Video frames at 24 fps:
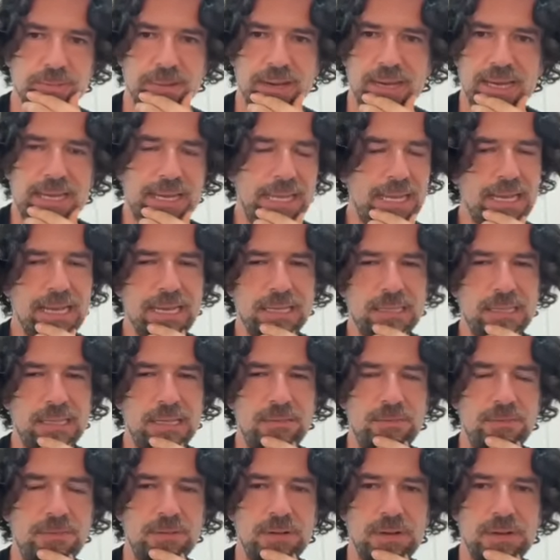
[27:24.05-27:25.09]
a
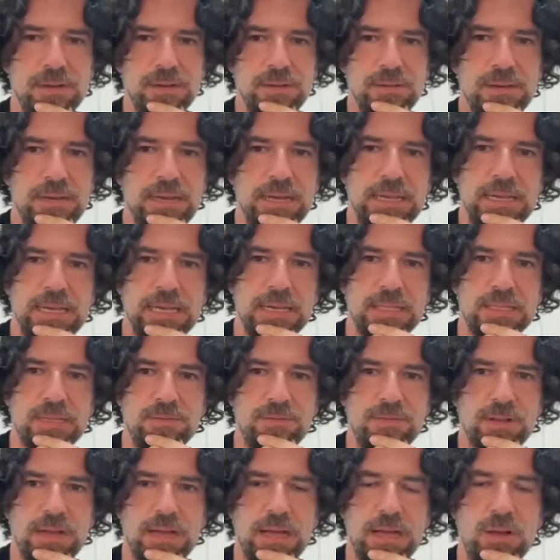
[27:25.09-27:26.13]

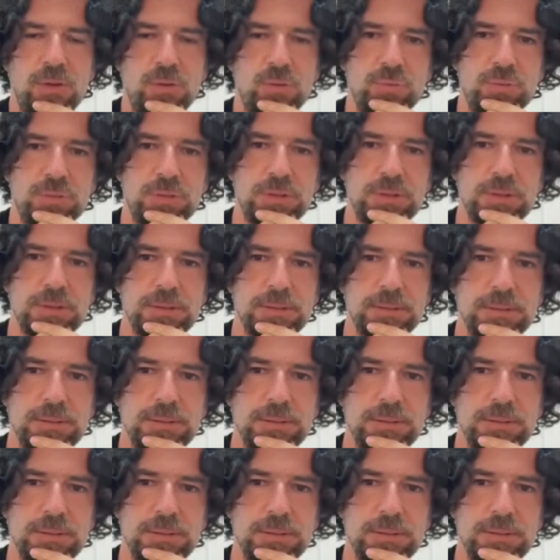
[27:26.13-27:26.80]
negative count.